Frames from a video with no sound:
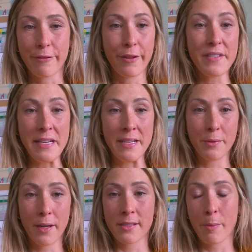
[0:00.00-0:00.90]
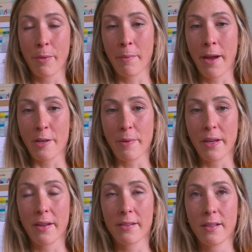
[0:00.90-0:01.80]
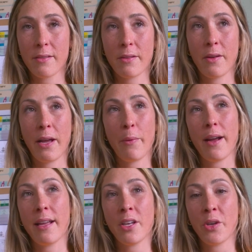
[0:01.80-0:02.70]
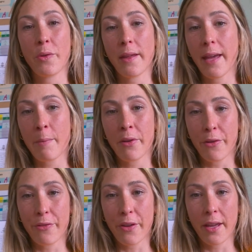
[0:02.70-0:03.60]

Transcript: So 15s wasn't on my mind because, well, I didn't know the game enough.